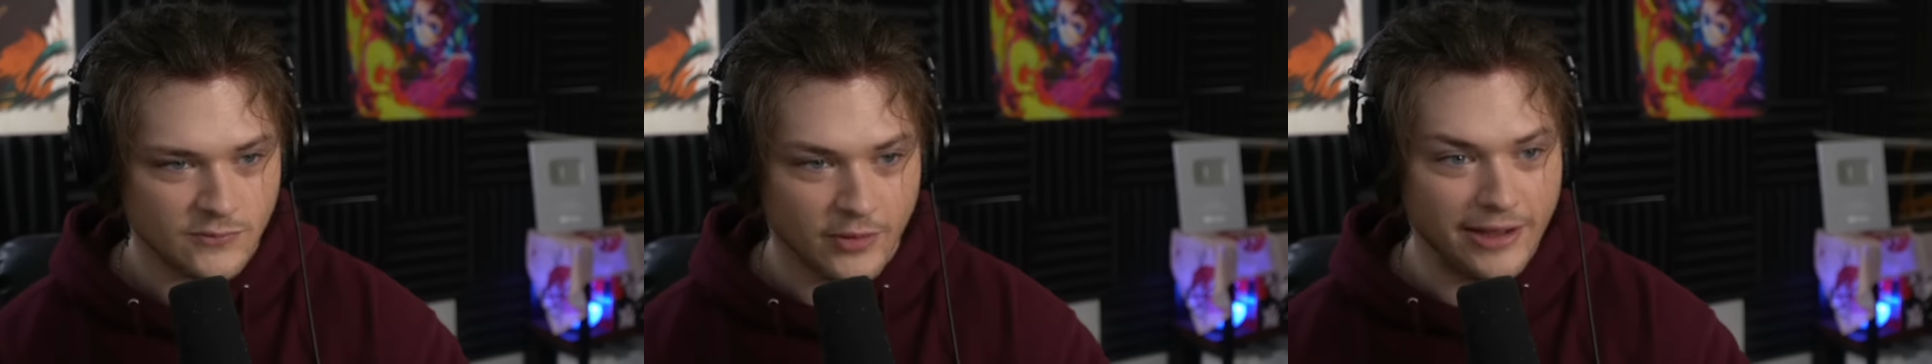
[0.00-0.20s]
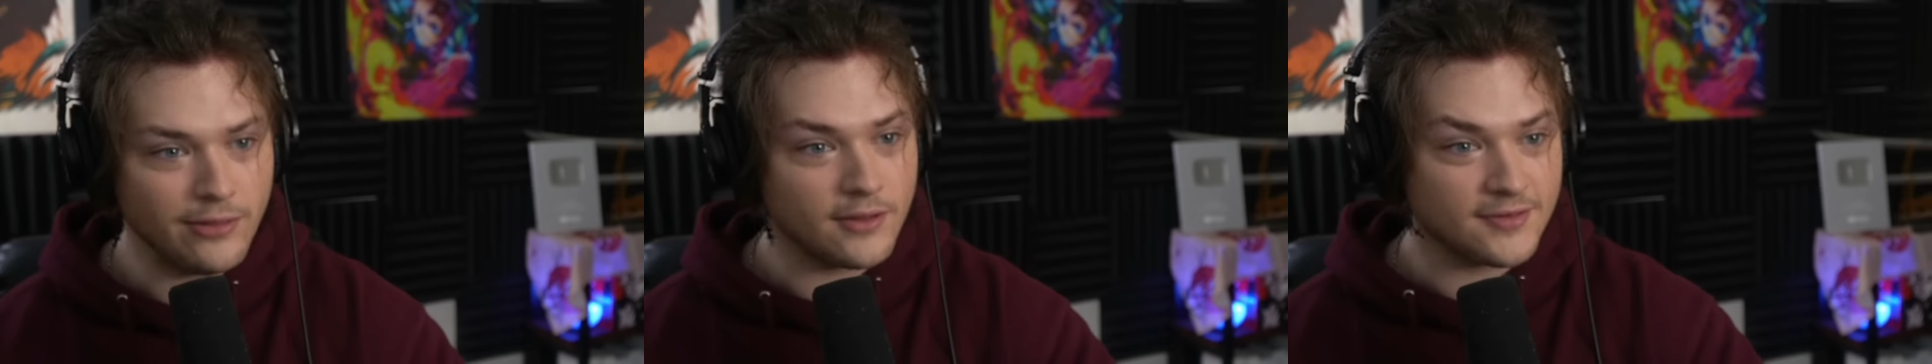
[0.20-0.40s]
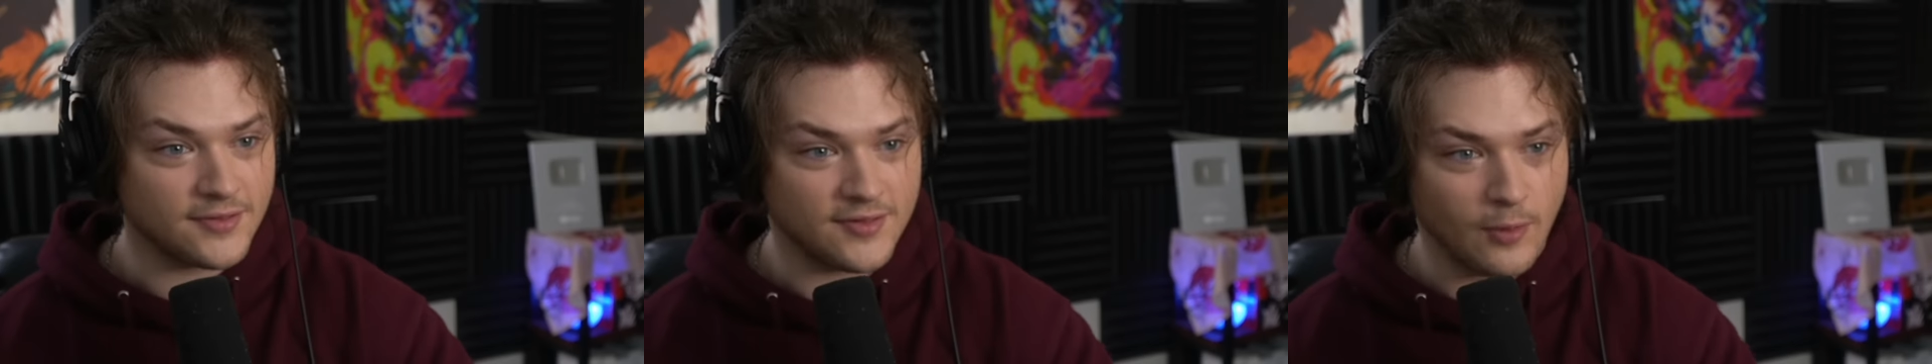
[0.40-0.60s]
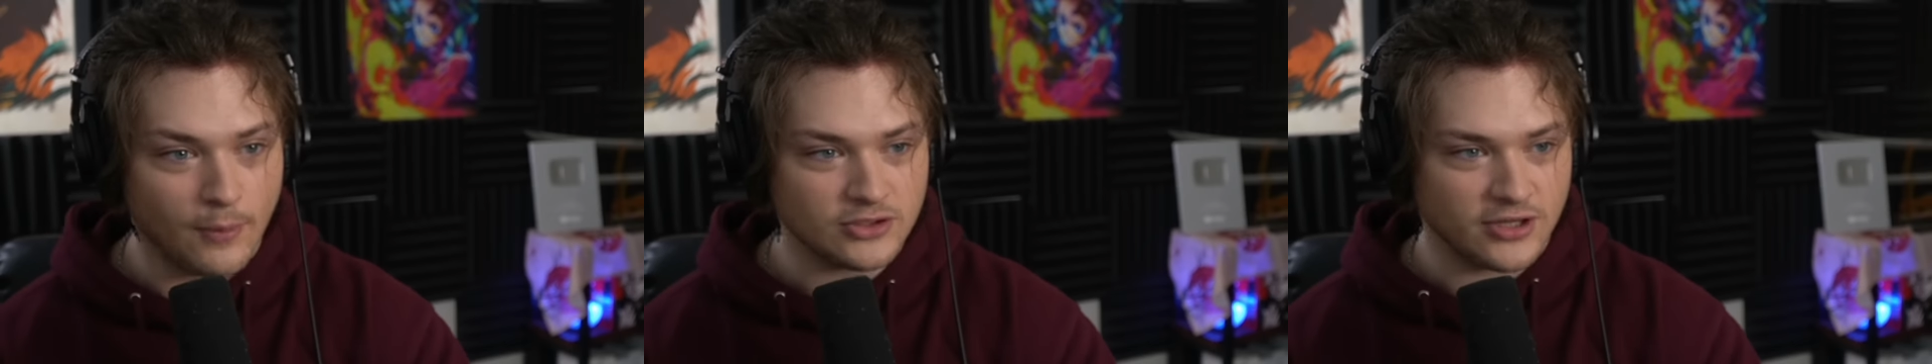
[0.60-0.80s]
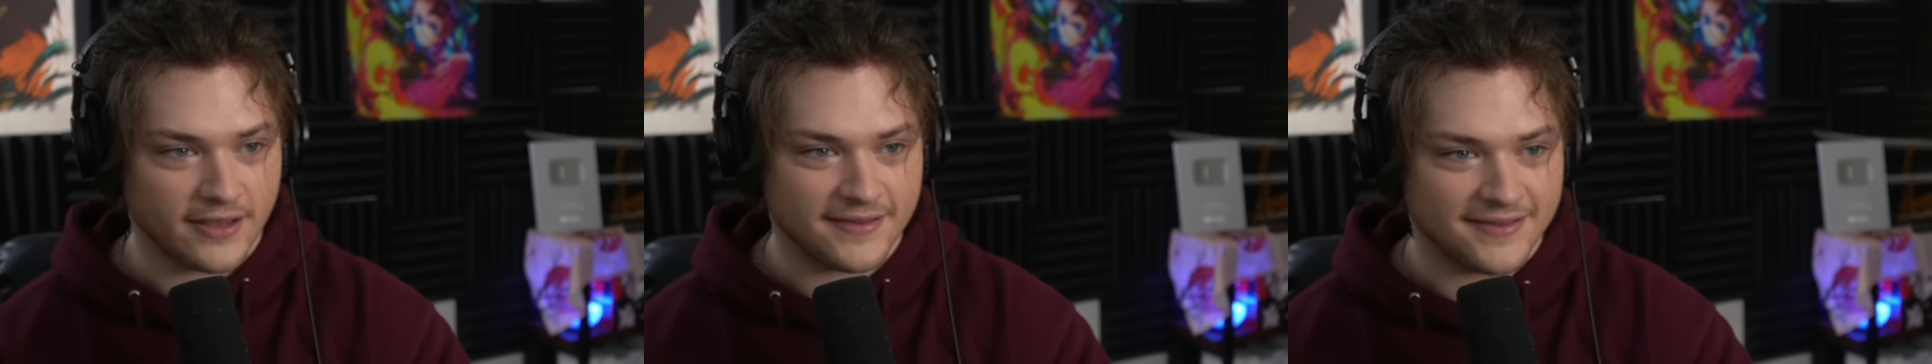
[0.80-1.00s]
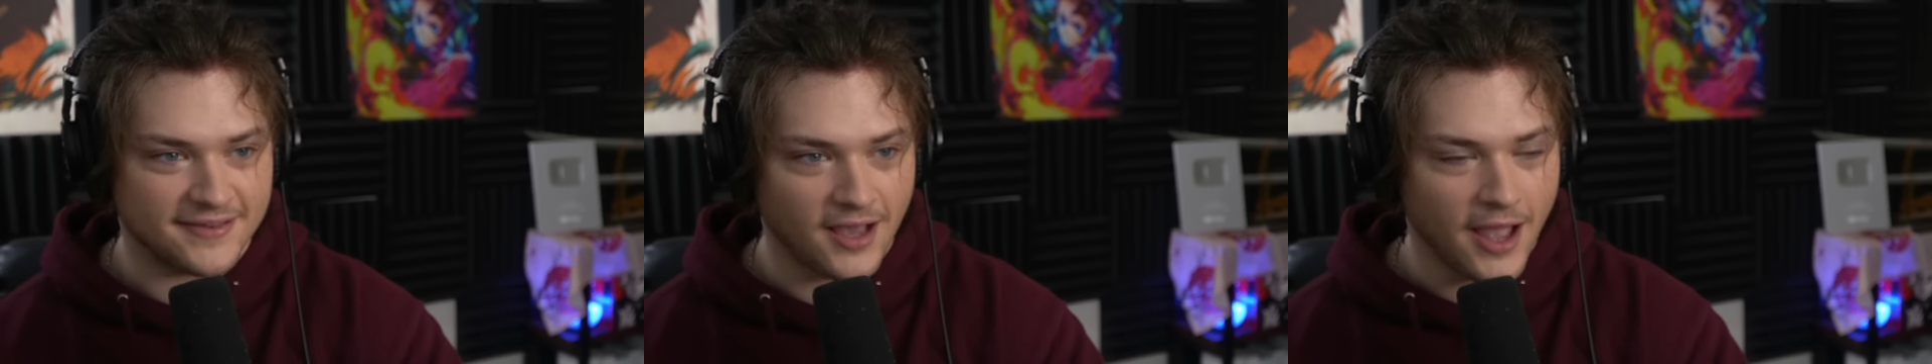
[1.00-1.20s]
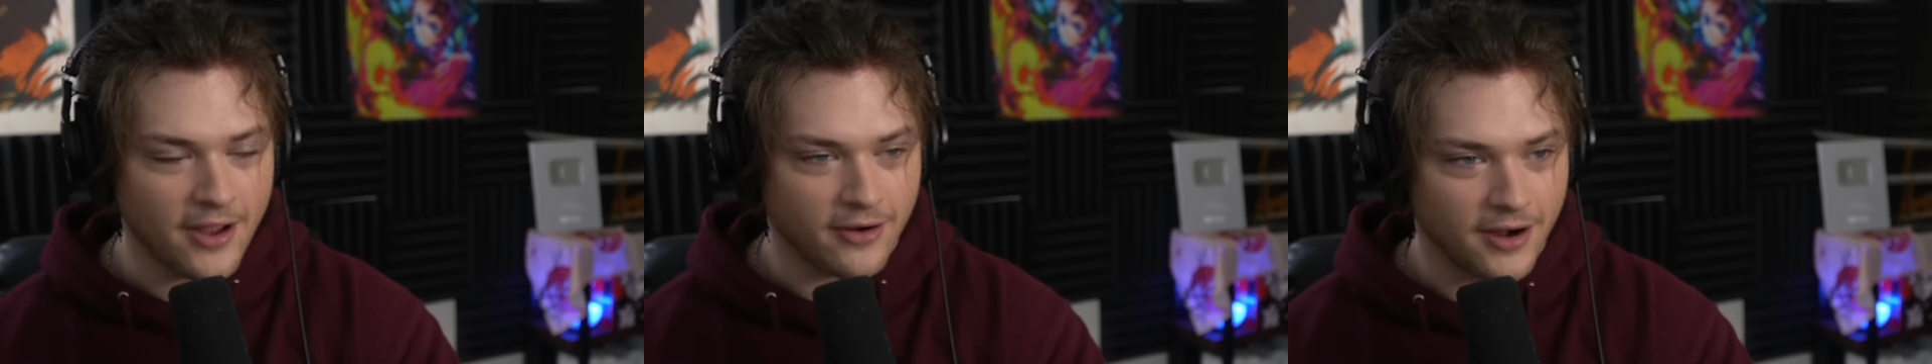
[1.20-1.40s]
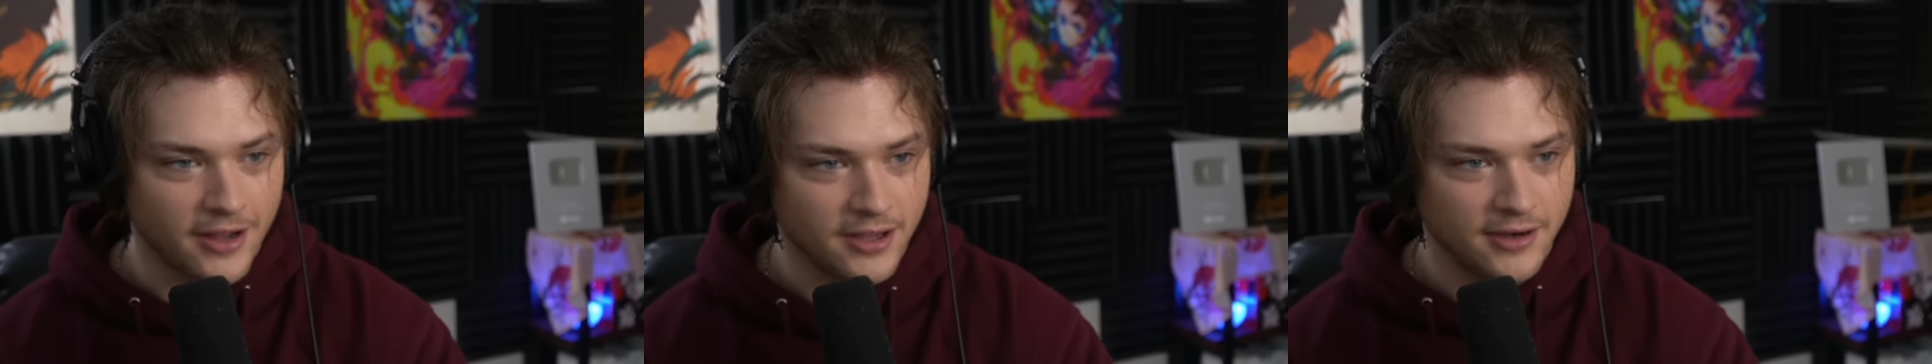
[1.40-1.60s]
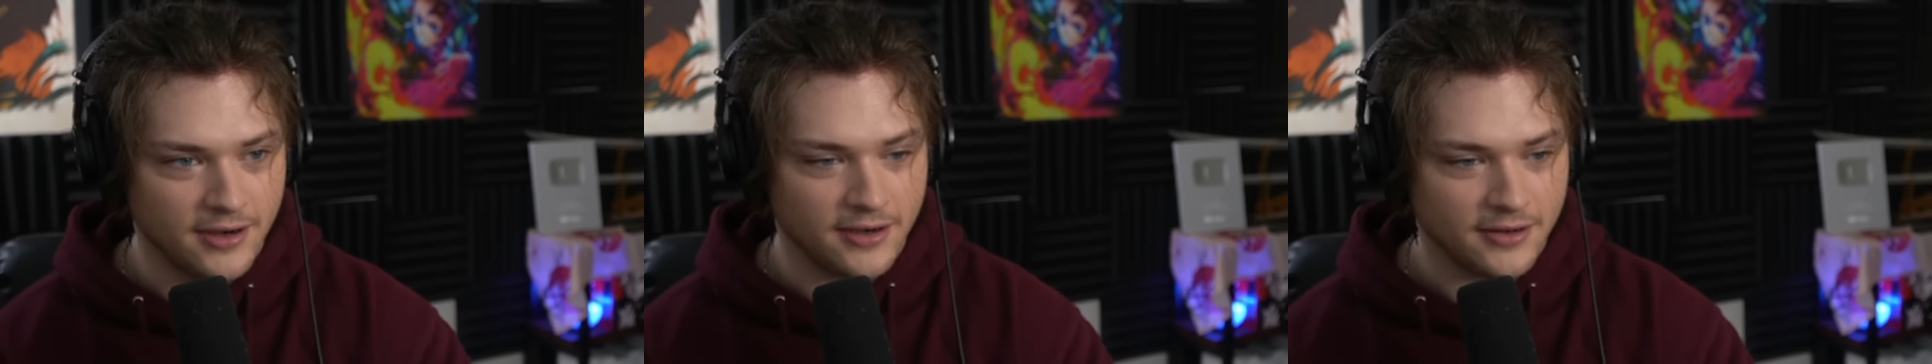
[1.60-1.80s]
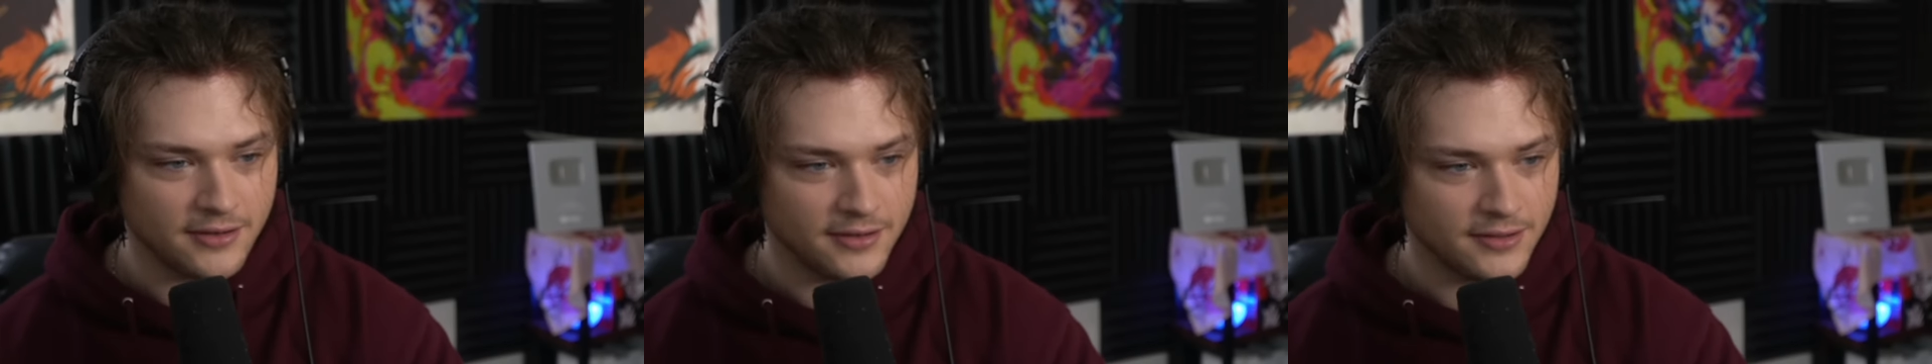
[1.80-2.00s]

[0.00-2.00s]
He looks so much like Sai right here.